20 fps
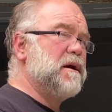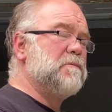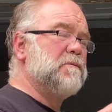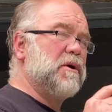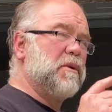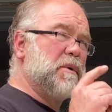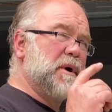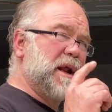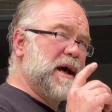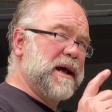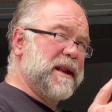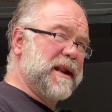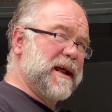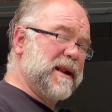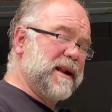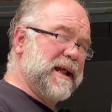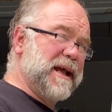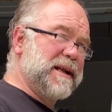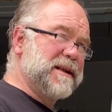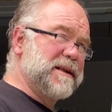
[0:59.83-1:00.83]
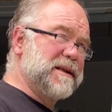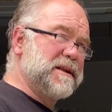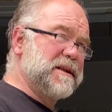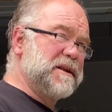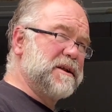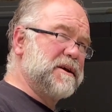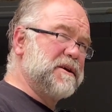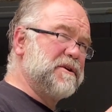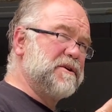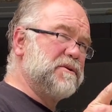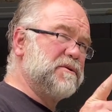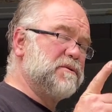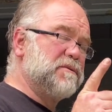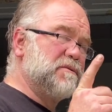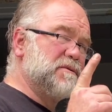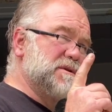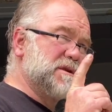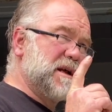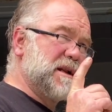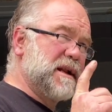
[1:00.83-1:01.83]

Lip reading: But what I neglected to do was I